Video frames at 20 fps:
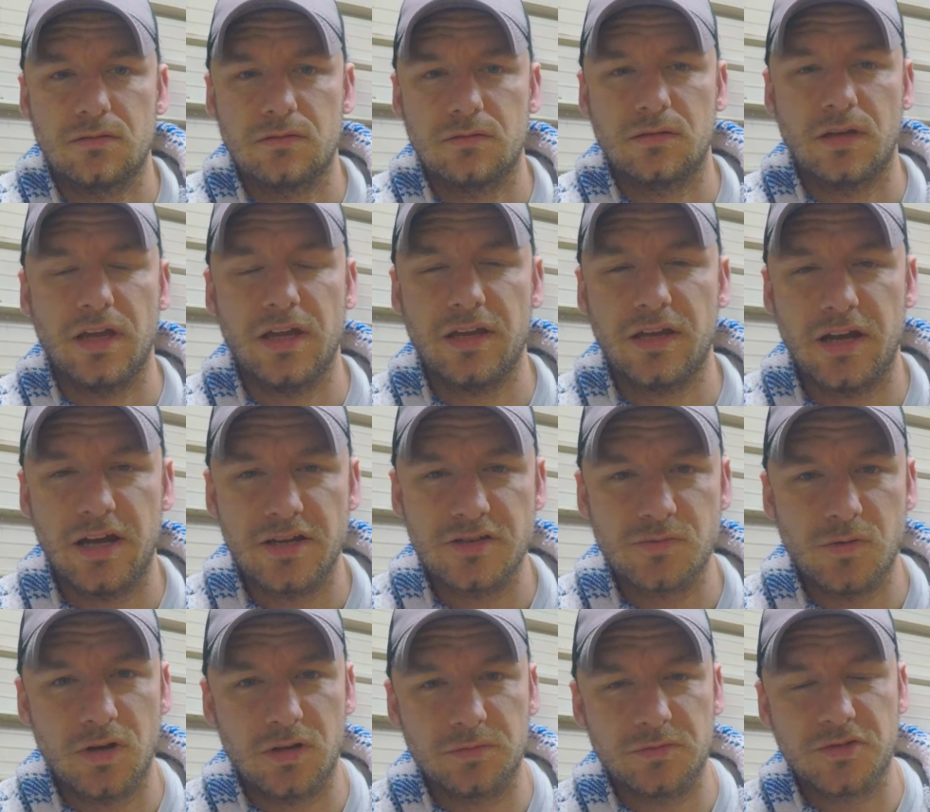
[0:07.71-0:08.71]
Hey guys,
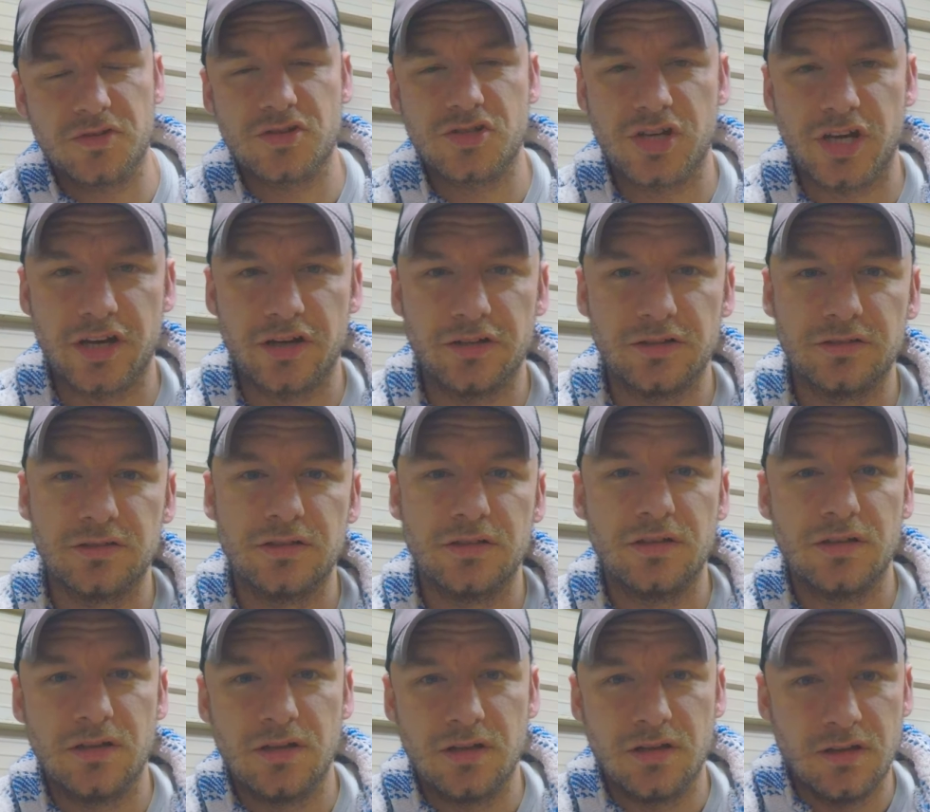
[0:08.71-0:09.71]
welcome to the channel.
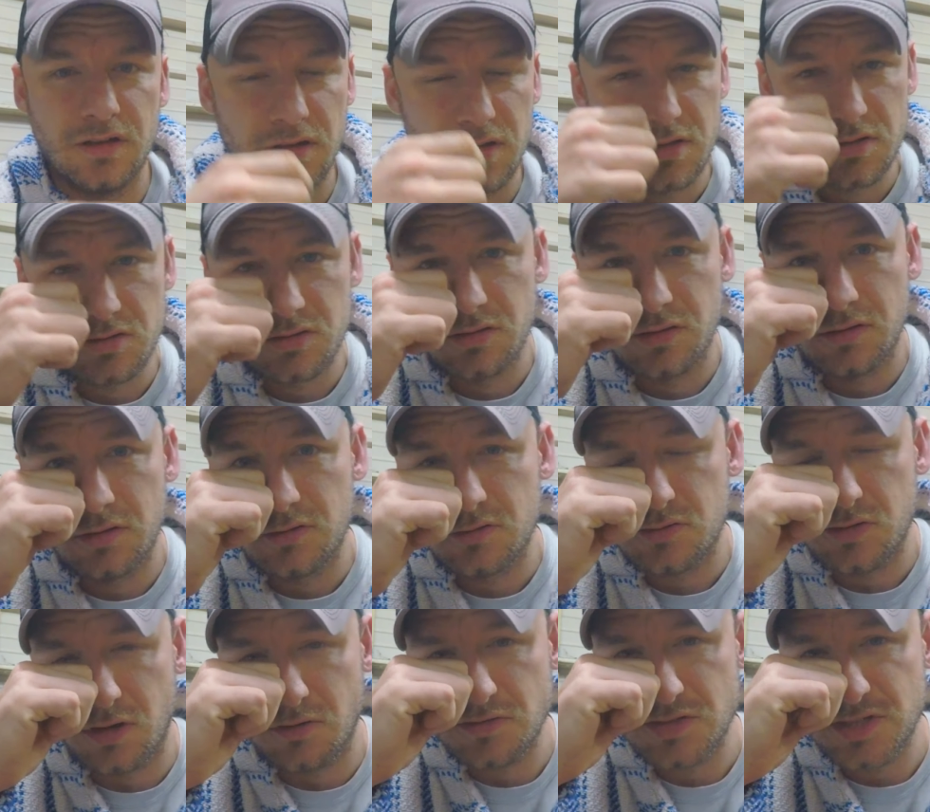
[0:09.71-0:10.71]
So I was